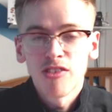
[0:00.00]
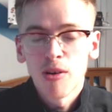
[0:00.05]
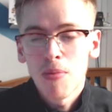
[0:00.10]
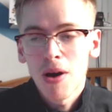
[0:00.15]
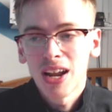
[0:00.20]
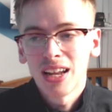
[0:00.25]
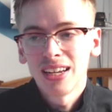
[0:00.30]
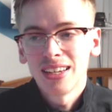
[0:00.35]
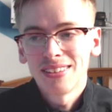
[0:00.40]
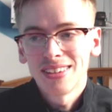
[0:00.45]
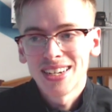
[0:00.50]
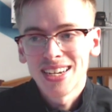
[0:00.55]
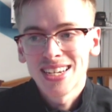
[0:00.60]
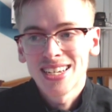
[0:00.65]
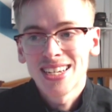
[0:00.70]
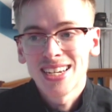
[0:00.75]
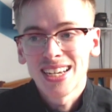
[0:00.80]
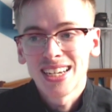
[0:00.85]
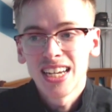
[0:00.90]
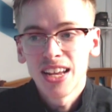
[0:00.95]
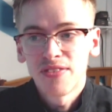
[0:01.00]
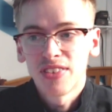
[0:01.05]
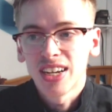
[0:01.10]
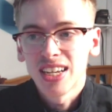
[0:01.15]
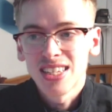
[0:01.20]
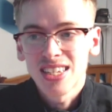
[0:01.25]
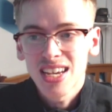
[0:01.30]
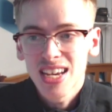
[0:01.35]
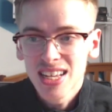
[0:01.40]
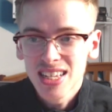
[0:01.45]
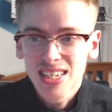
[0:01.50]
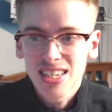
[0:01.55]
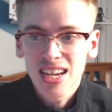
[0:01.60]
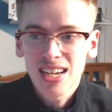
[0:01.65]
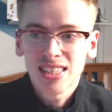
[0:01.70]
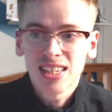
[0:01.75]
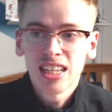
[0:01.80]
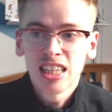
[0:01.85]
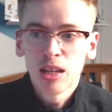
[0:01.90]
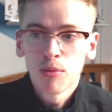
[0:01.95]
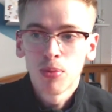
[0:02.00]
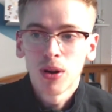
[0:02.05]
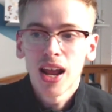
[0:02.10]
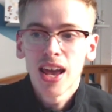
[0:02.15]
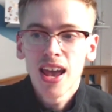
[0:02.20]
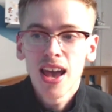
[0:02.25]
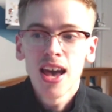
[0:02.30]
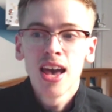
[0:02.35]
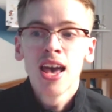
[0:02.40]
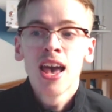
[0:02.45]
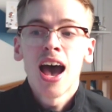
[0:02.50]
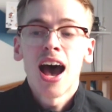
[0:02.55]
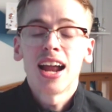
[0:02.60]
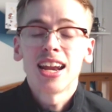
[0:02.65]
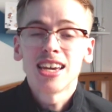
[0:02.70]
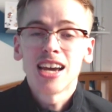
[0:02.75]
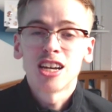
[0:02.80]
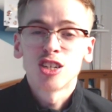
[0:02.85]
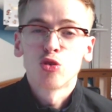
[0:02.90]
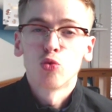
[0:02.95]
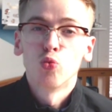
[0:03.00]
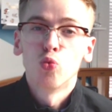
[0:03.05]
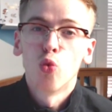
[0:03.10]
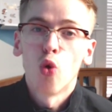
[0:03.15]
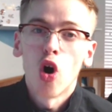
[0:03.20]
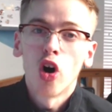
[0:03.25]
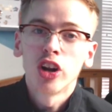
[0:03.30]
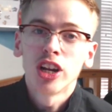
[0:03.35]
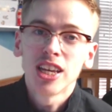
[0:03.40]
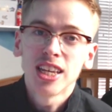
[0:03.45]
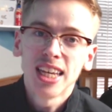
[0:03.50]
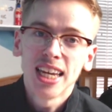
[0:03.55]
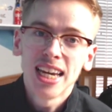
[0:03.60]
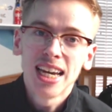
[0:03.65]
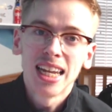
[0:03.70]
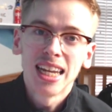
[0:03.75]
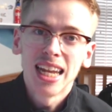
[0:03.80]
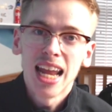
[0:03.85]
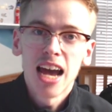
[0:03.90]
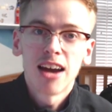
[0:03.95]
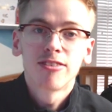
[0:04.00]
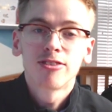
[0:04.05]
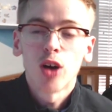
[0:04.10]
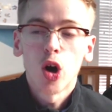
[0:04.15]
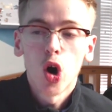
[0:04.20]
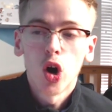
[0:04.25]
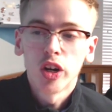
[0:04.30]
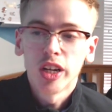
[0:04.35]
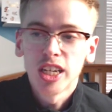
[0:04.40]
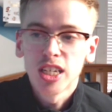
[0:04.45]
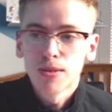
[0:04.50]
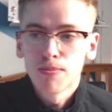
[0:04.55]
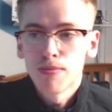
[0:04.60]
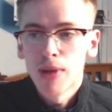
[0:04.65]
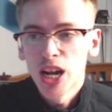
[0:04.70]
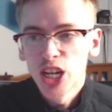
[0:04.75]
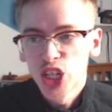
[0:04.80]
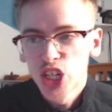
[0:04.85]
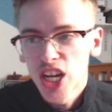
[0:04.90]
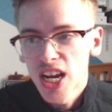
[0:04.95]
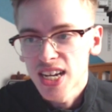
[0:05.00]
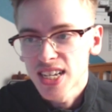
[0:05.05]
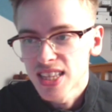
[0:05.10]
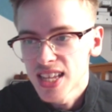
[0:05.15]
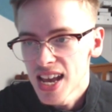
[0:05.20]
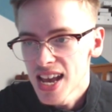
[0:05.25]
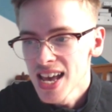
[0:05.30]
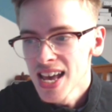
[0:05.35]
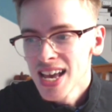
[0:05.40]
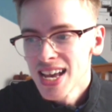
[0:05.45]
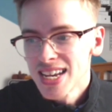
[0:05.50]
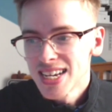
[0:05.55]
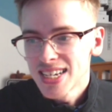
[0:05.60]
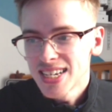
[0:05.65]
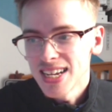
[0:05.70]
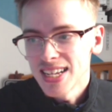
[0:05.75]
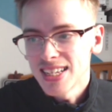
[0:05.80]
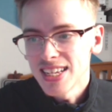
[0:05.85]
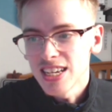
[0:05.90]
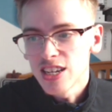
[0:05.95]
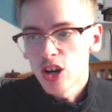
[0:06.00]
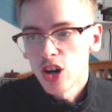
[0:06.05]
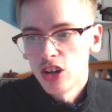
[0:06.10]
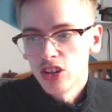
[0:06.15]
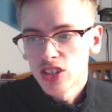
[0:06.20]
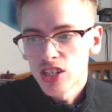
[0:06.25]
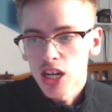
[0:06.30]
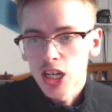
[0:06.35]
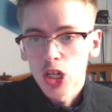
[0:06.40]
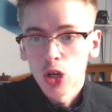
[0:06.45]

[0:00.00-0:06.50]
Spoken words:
Apparently there is significant interest in the player, and he has 1 year left on his Manchester City contract.